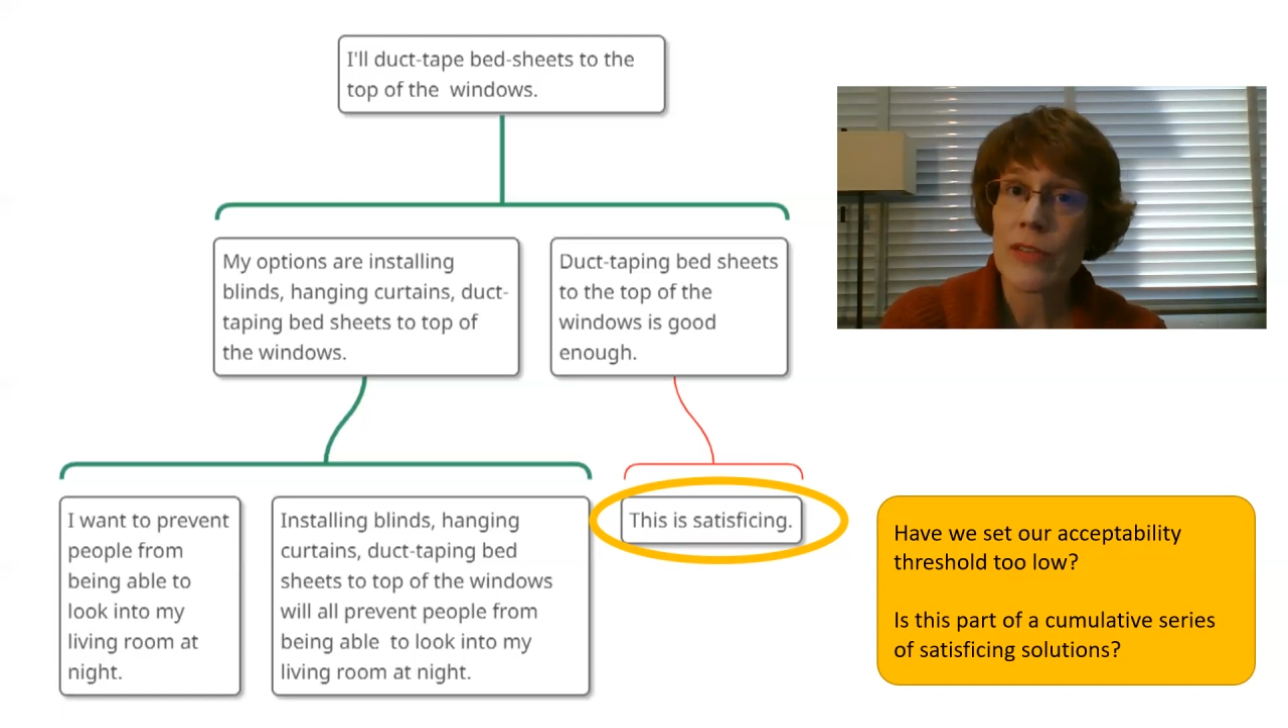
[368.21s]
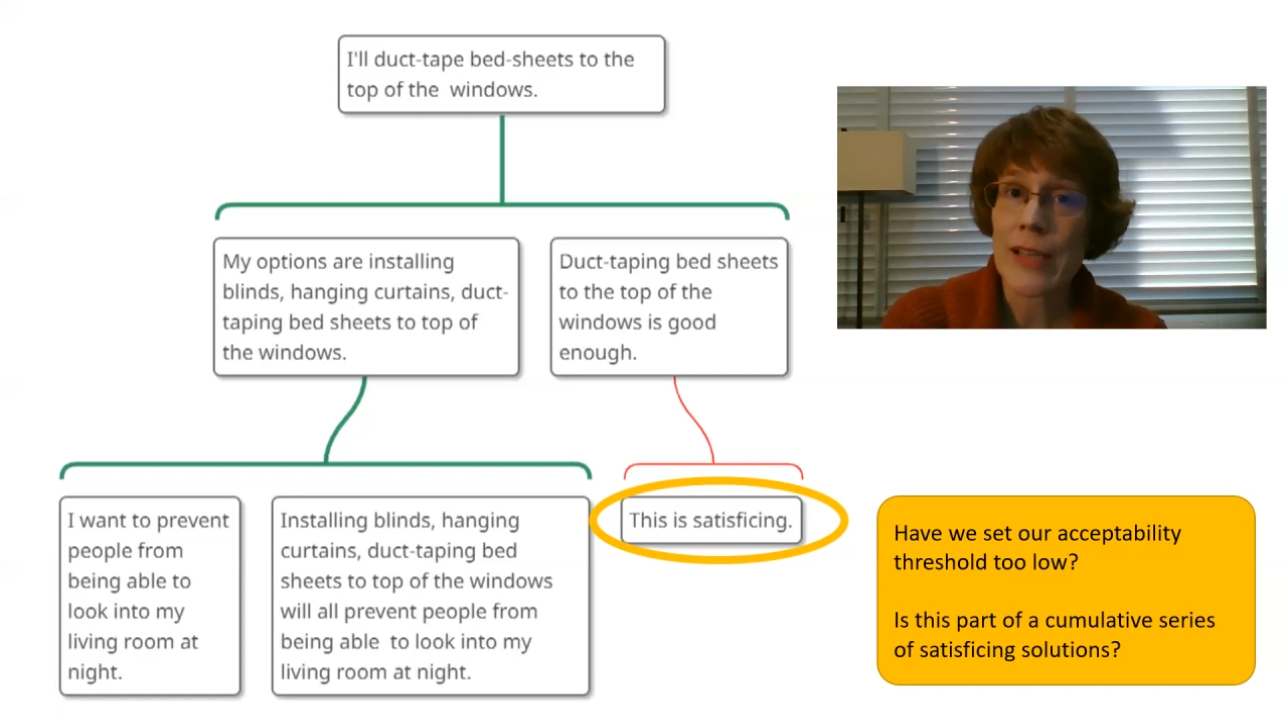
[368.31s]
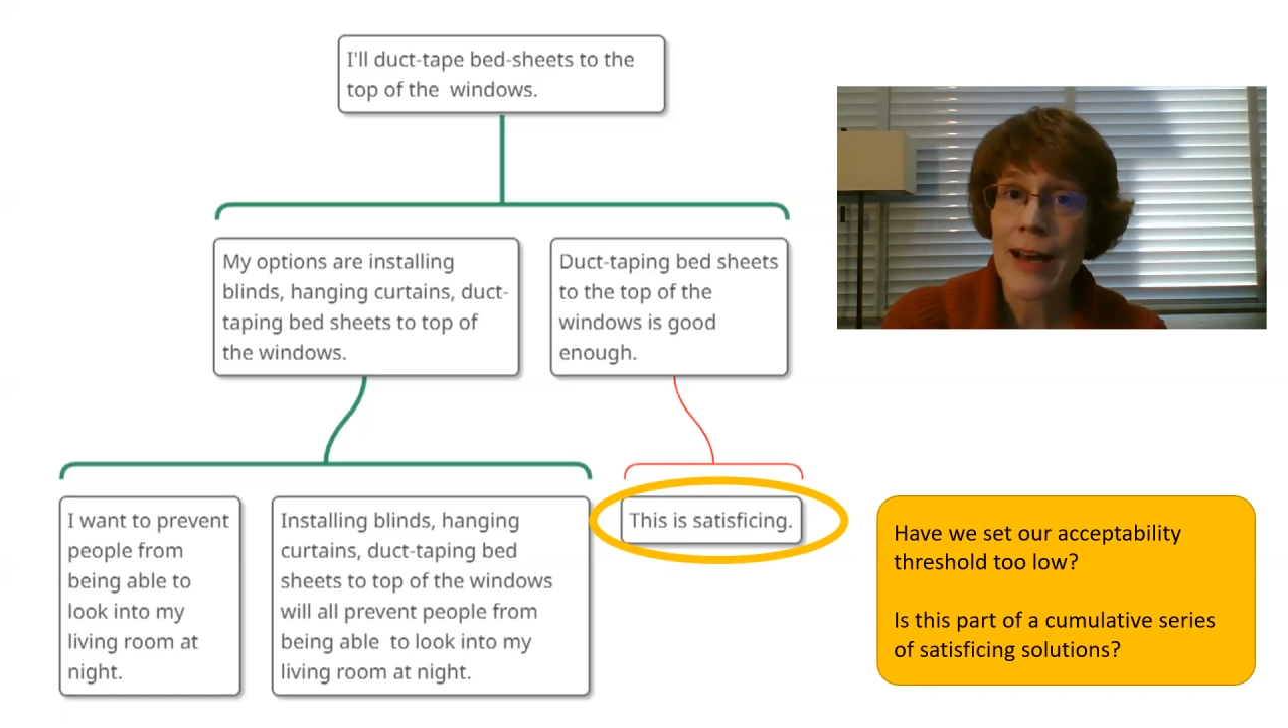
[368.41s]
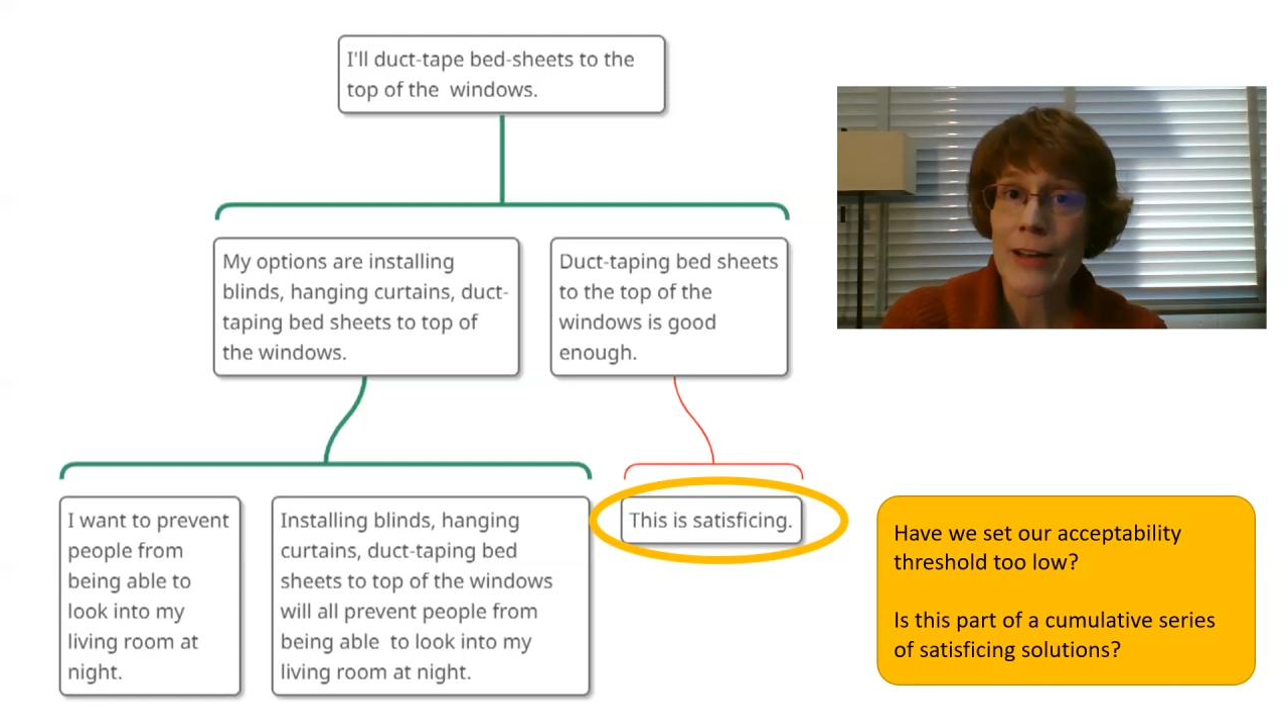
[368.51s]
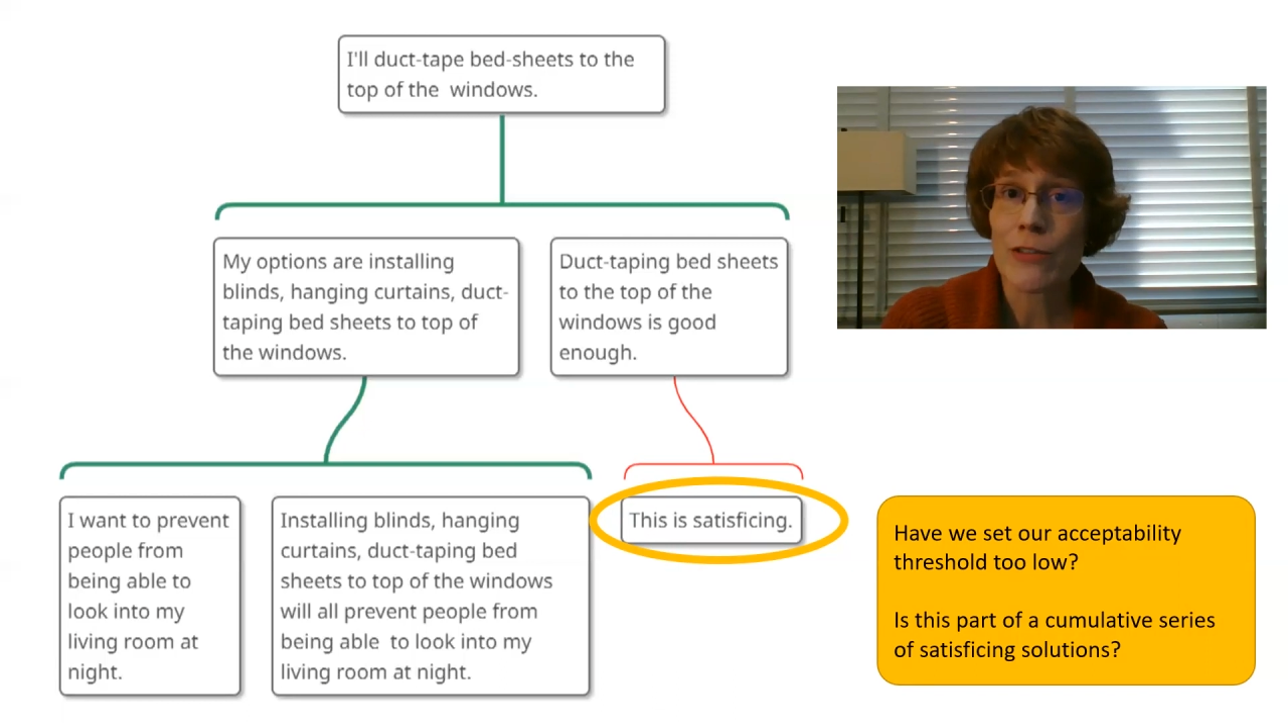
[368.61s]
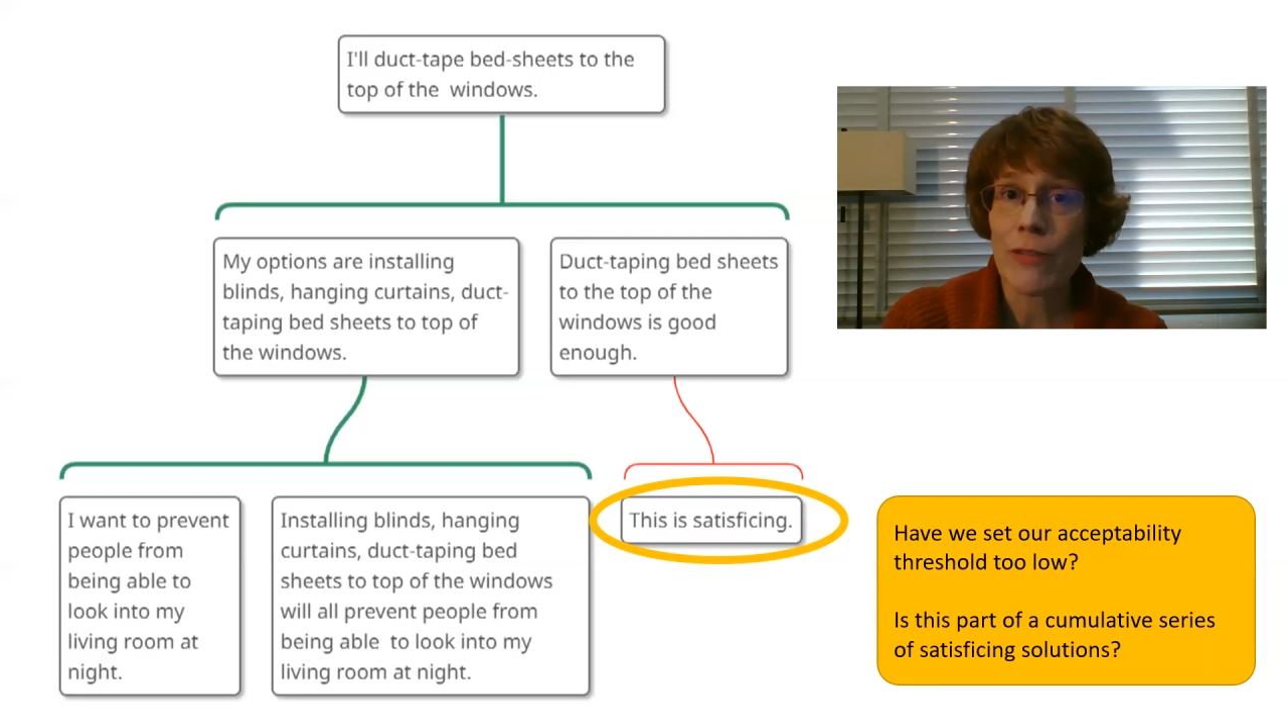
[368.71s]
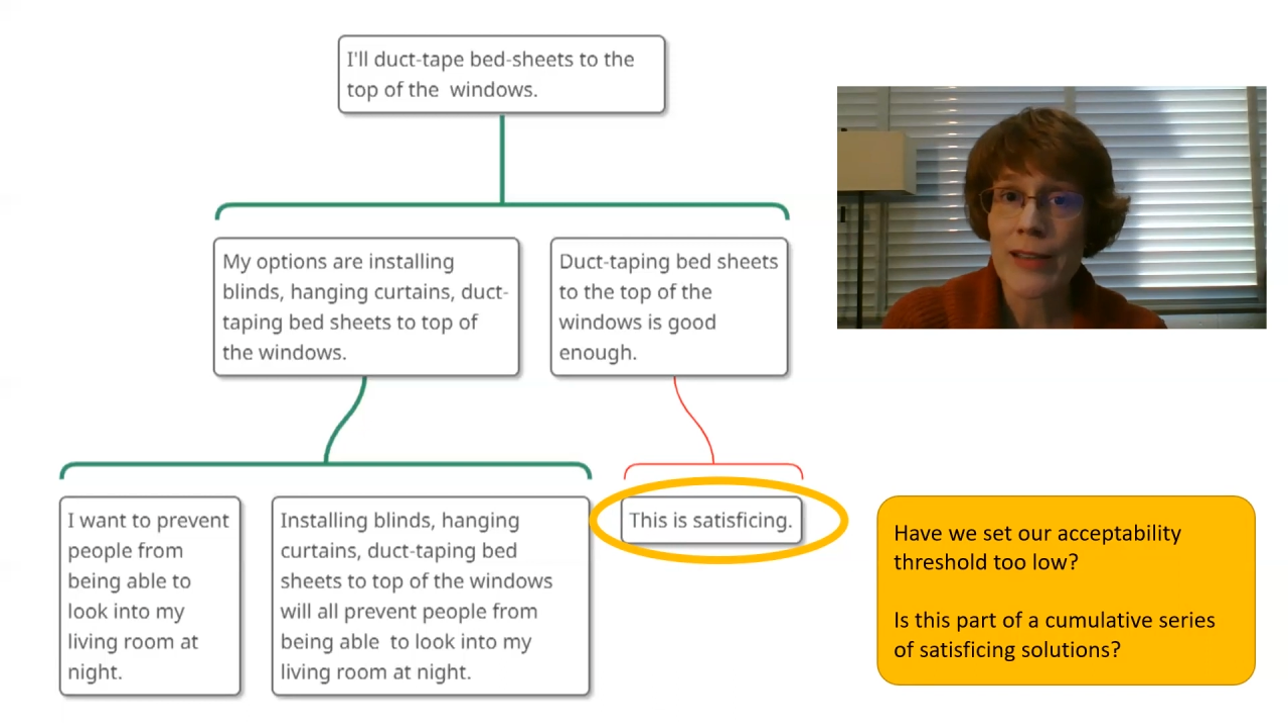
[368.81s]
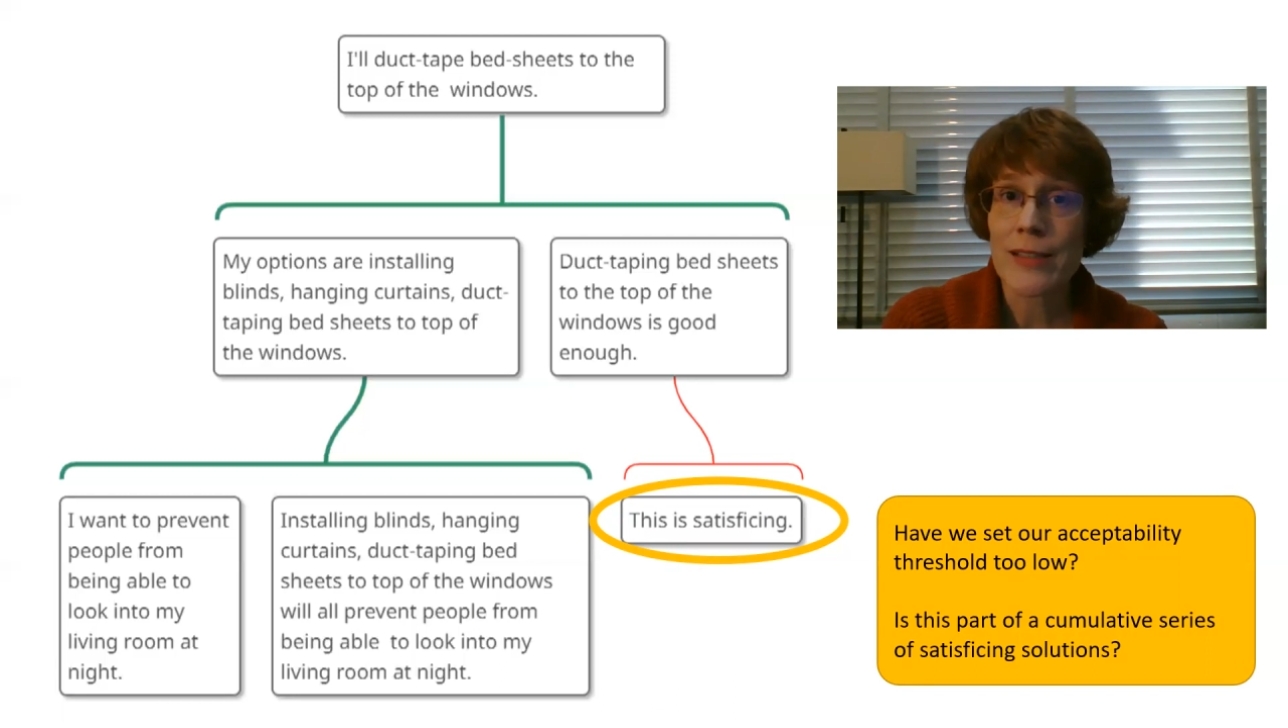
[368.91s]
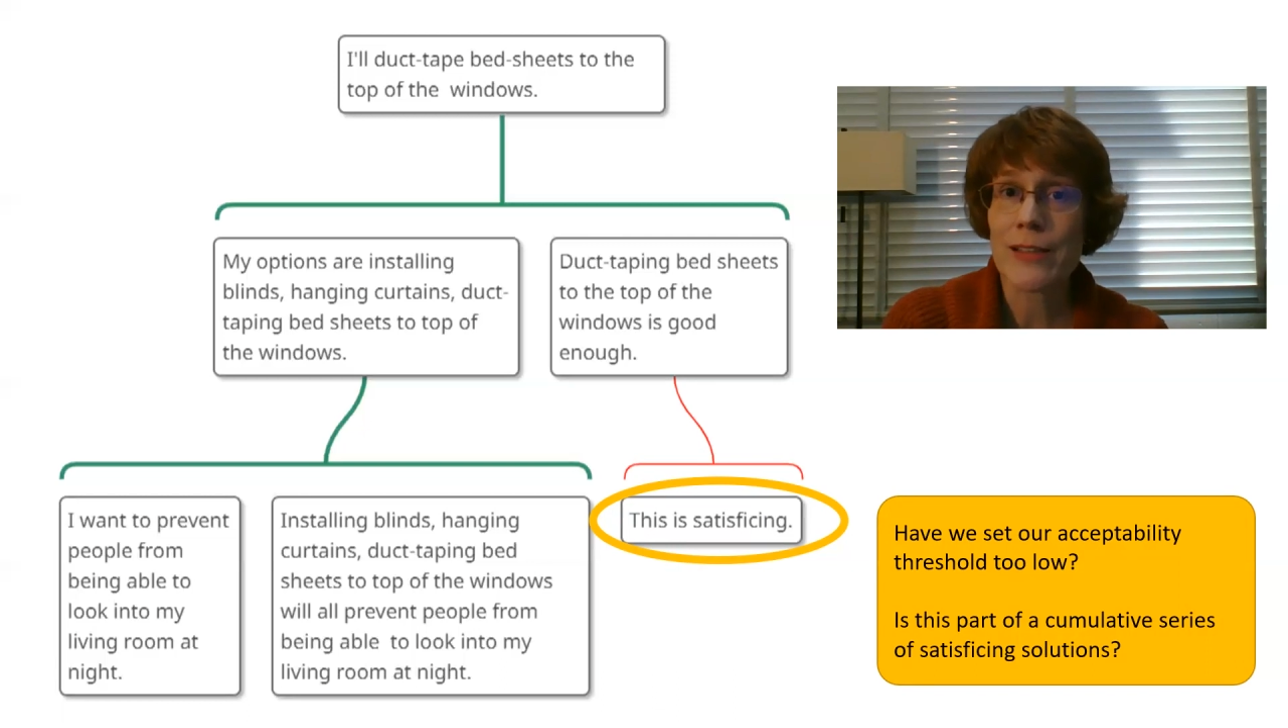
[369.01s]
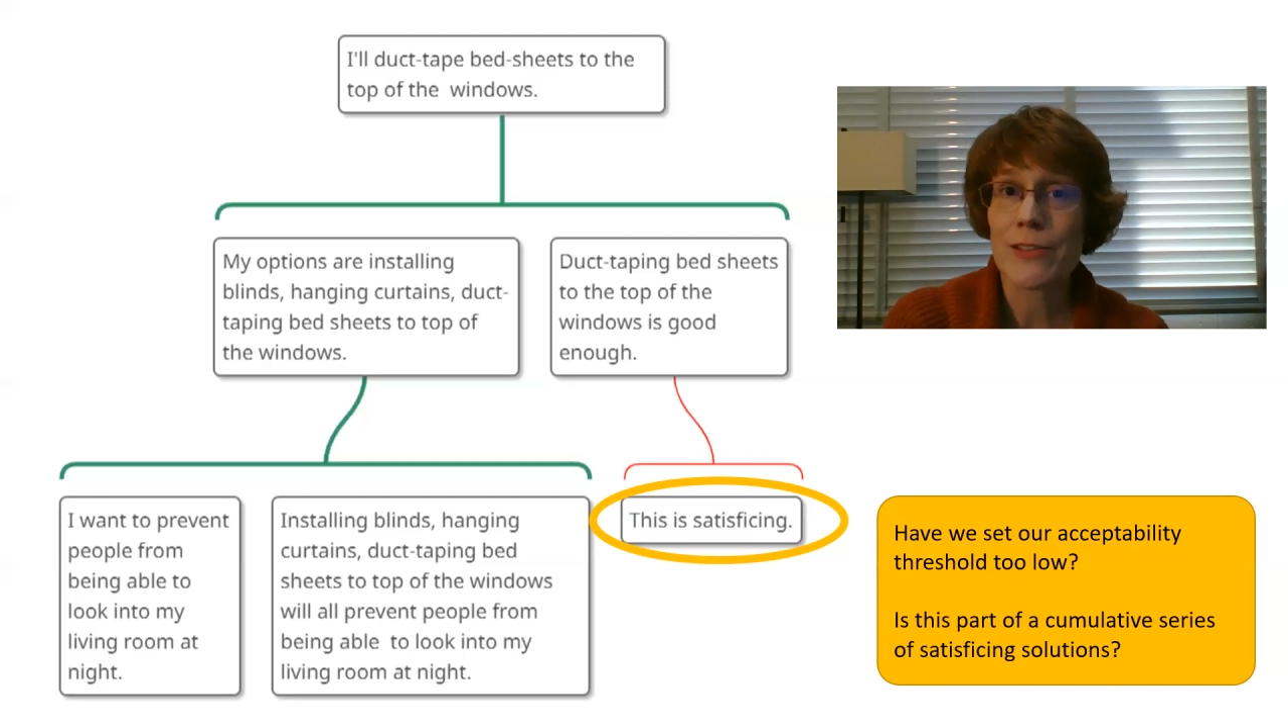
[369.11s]

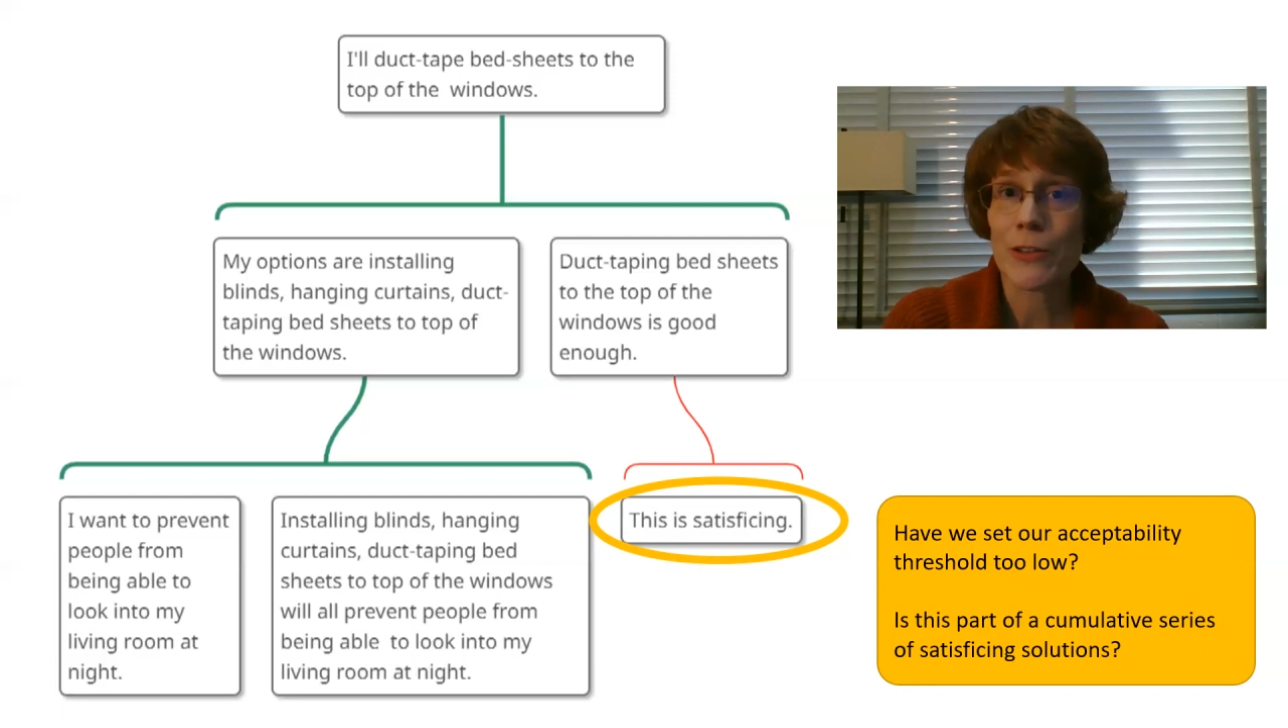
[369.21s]
satisficing